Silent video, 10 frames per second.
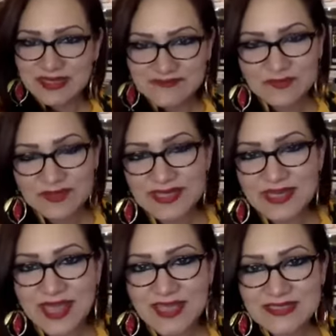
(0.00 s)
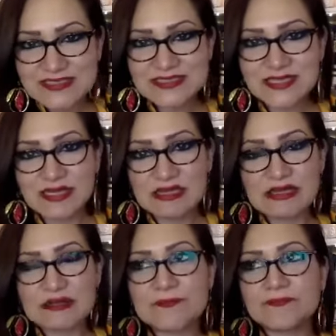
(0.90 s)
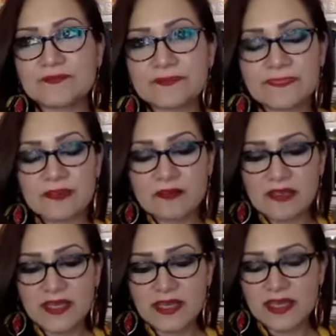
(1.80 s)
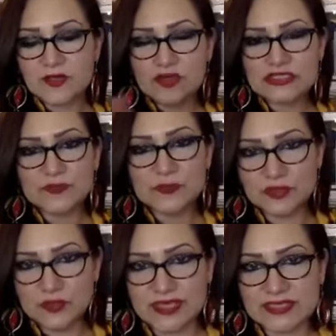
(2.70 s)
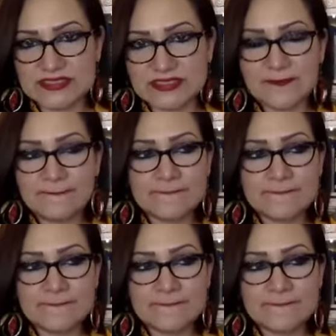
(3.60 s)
that everybody has, it goes both ways.